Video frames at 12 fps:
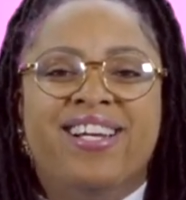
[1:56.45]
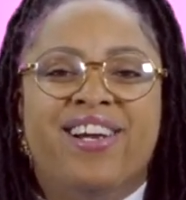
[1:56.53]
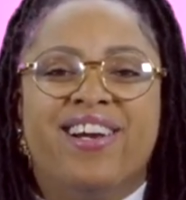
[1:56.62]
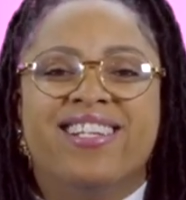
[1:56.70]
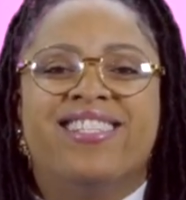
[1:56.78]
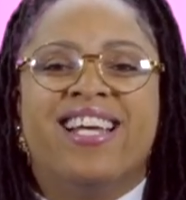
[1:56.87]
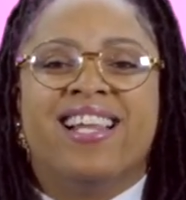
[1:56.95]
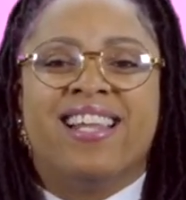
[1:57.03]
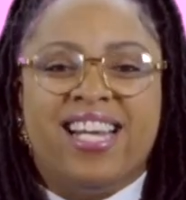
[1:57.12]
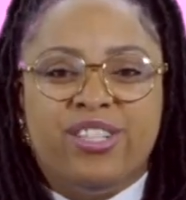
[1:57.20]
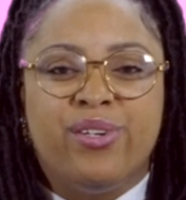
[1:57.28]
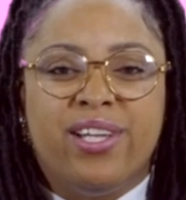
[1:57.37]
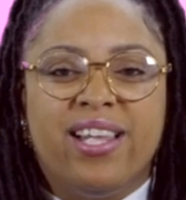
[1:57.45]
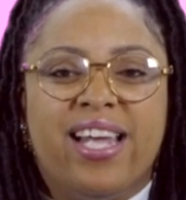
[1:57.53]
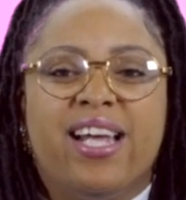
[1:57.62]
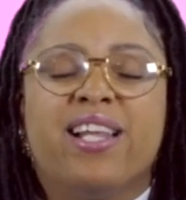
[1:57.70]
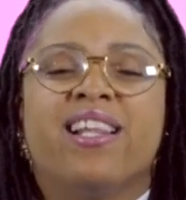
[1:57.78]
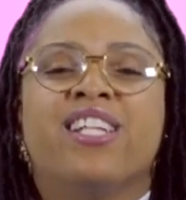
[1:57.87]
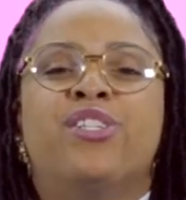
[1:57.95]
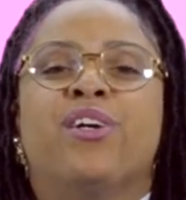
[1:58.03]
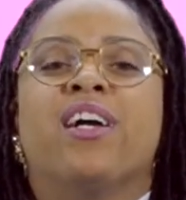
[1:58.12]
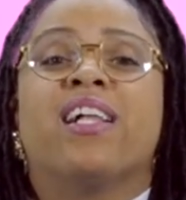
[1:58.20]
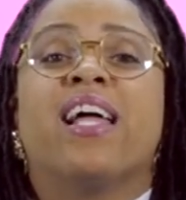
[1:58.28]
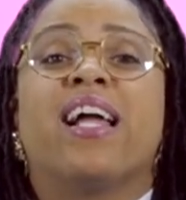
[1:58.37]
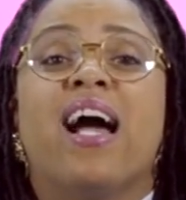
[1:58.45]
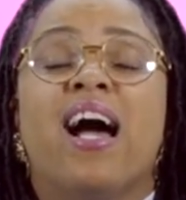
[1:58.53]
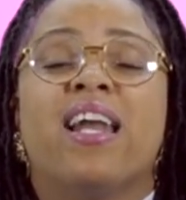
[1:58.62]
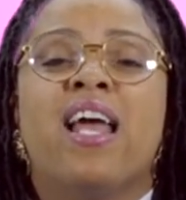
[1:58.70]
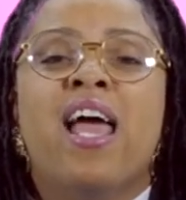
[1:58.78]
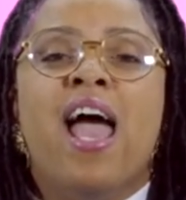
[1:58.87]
You're going to see a Linktree link that you can click on,